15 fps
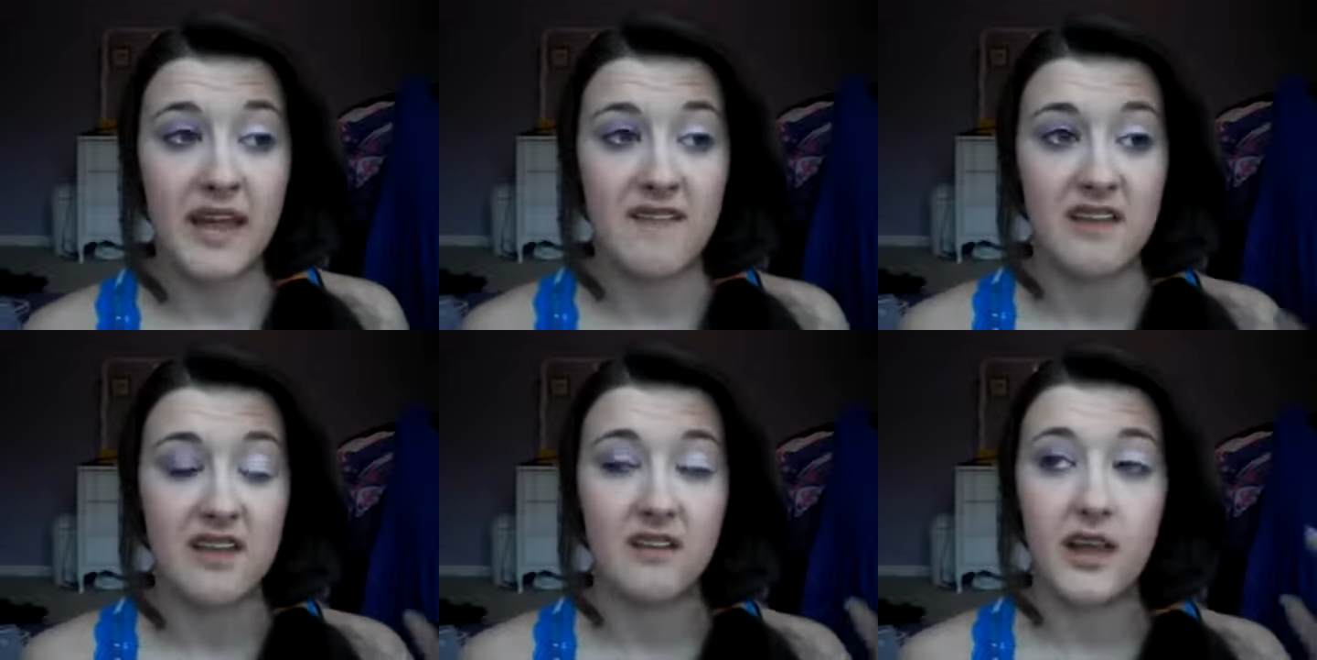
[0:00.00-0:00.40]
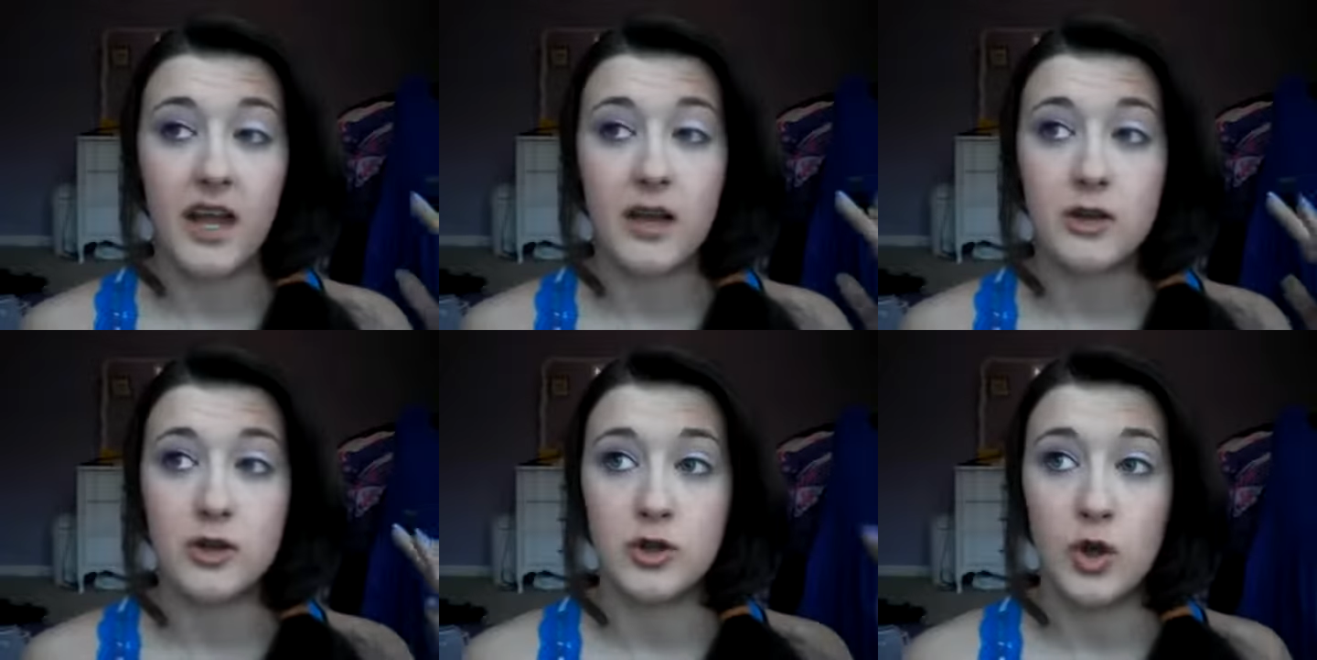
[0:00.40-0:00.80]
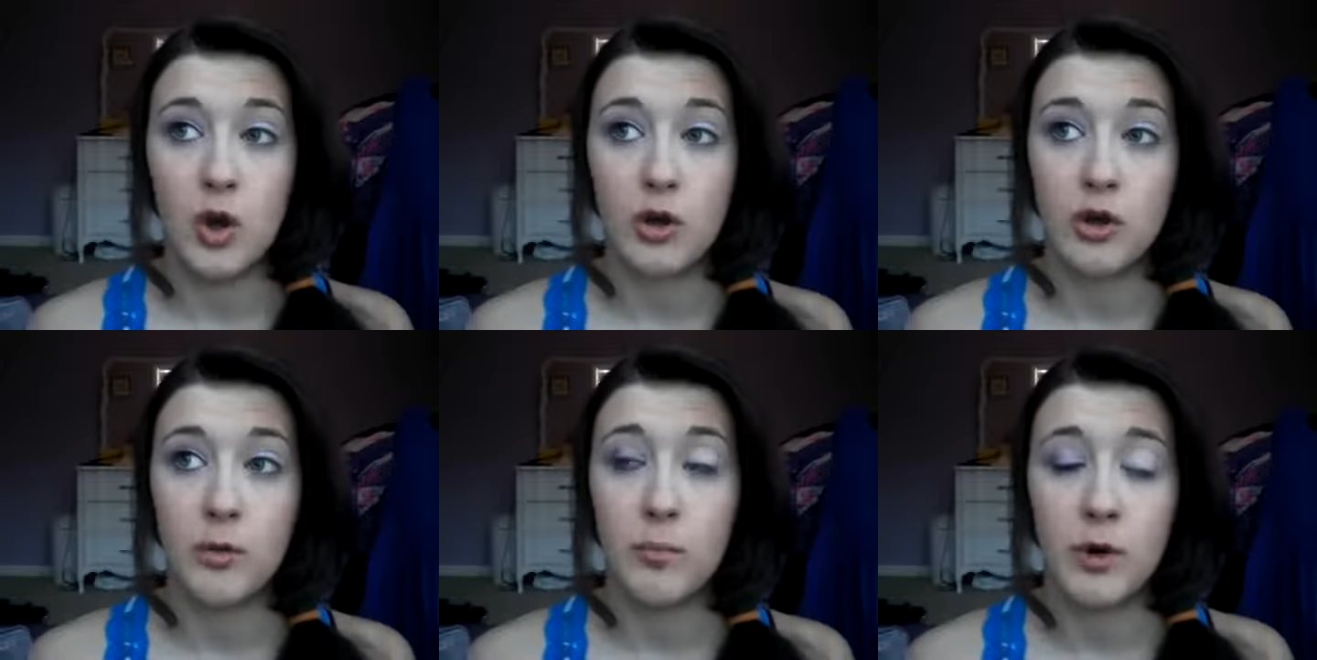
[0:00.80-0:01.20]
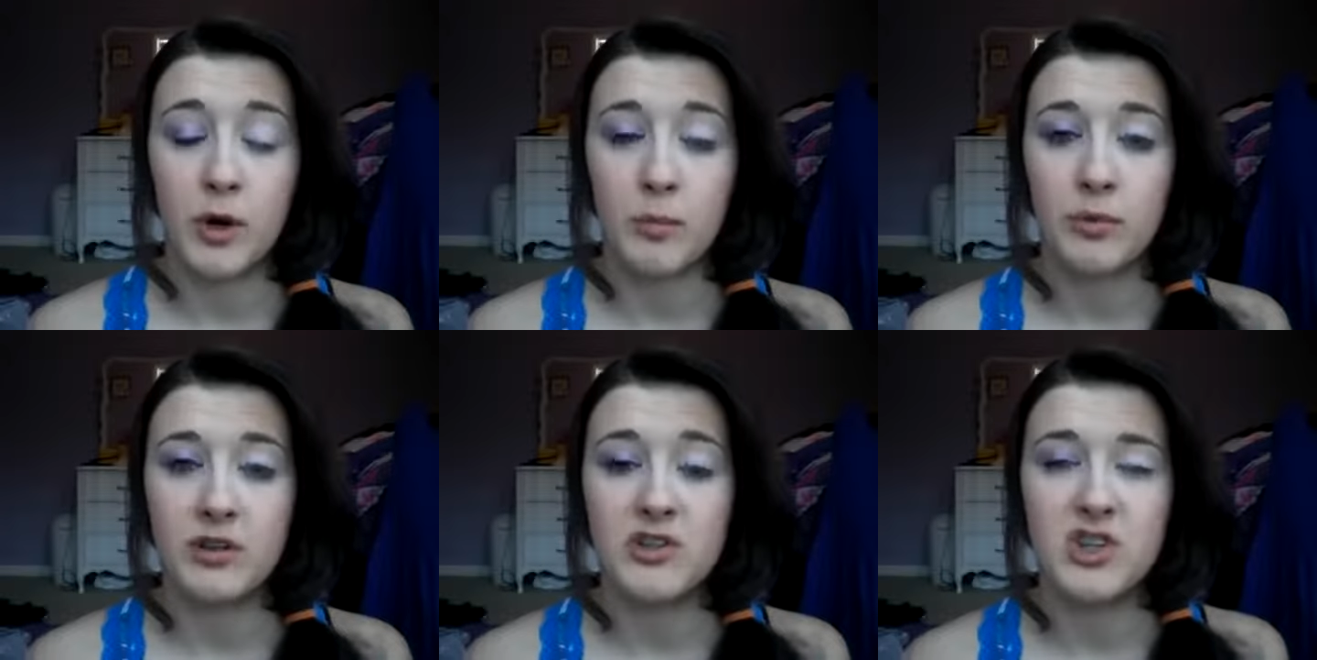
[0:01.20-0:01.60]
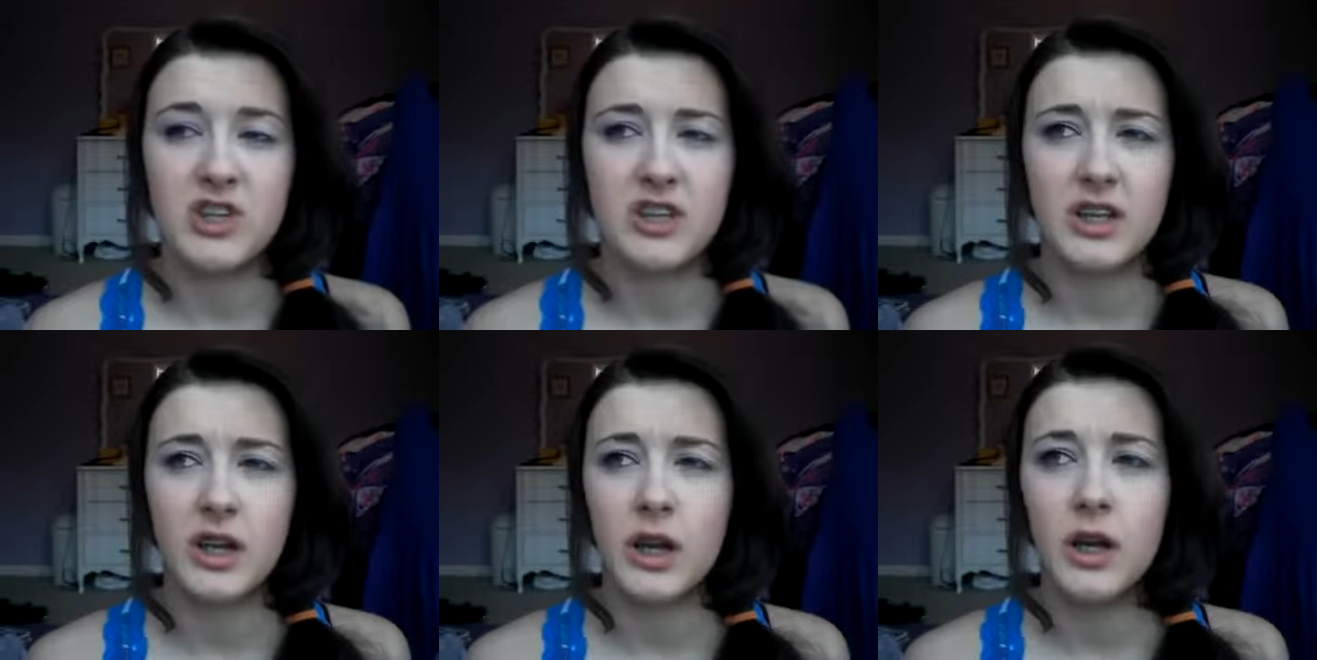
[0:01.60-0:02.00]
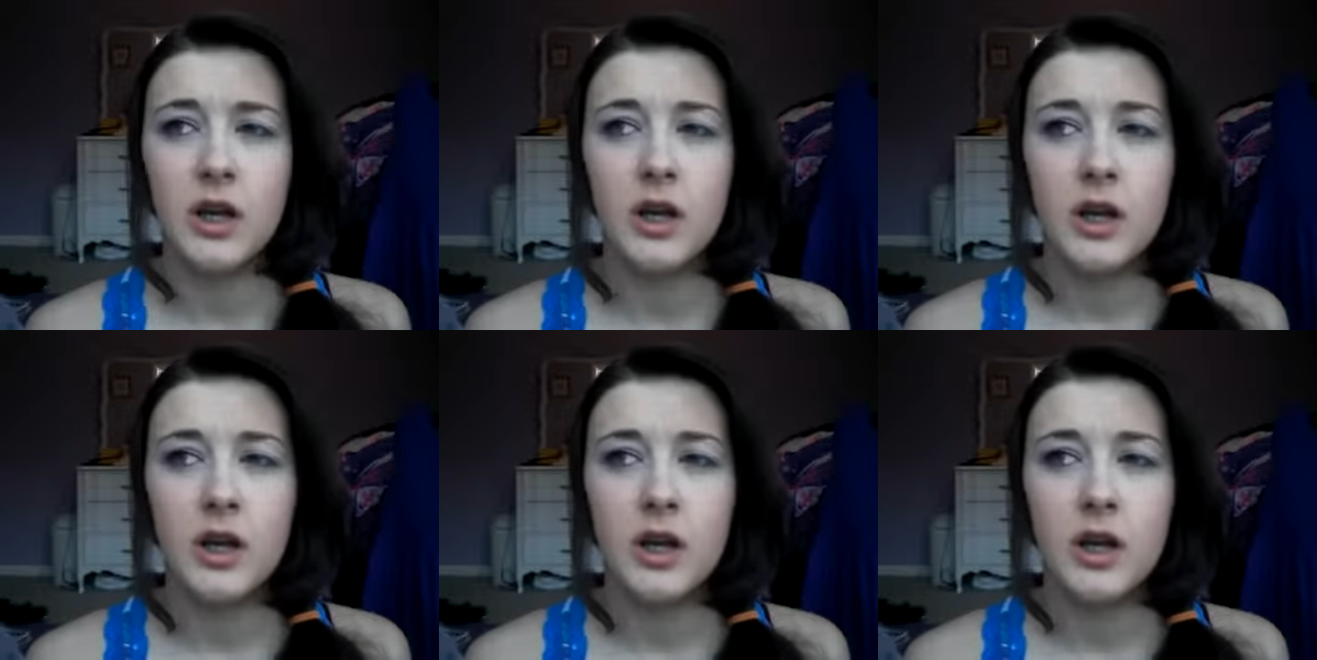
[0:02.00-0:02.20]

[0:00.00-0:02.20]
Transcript: and then like a dark purple, it's just going to